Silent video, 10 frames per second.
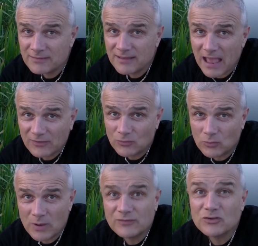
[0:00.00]
and as
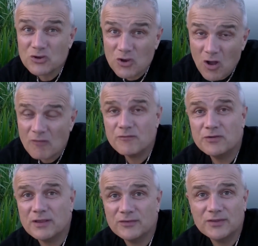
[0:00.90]
always,
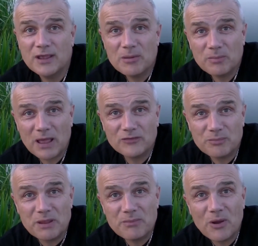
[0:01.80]
confidence plays a
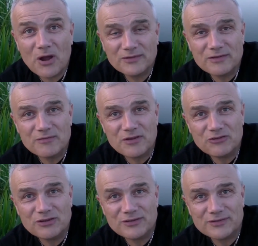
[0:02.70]
big part in
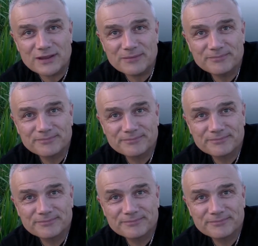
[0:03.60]
fishing, doesn't it?